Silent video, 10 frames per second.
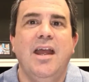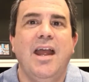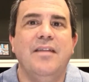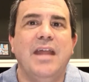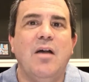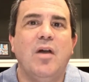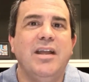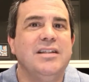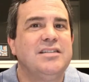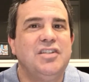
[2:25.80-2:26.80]
And that way,
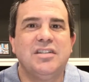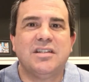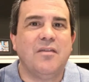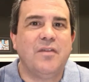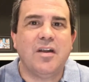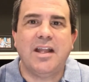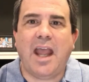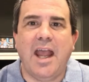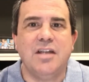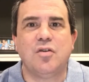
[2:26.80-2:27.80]
it's just a very
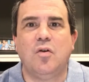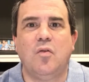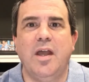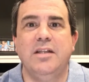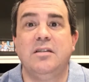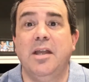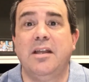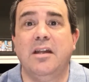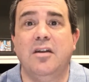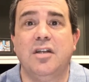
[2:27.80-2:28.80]
casual way to make
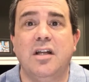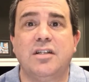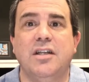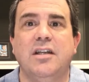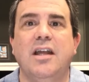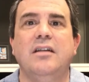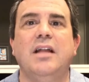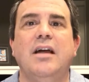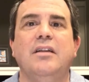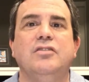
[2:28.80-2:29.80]
an introduction and
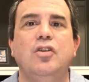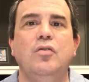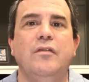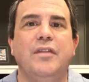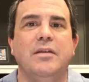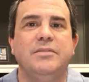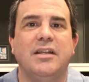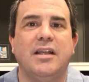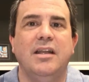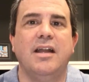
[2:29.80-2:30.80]
allow the 2 of them to
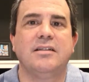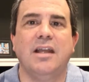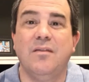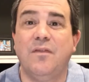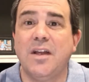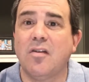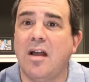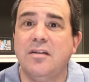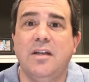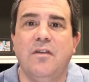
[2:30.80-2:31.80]
connect and figure
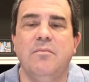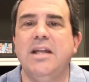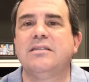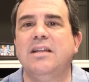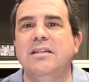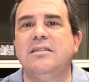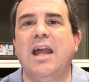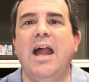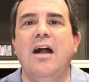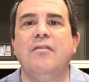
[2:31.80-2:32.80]
out if it makes sense to
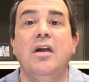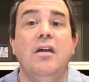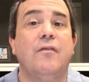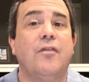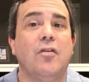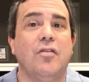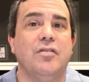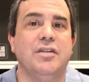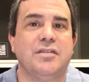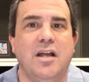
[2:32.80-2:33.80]
have further
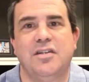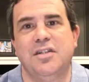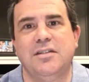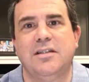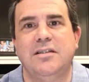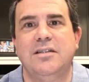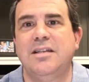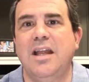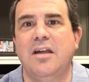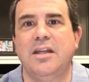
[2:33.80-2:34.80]
discussions to
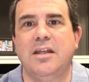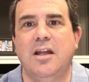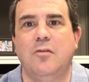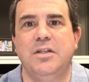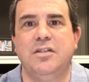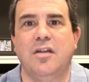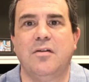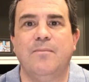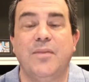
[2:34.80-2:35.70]
see how they can help each other.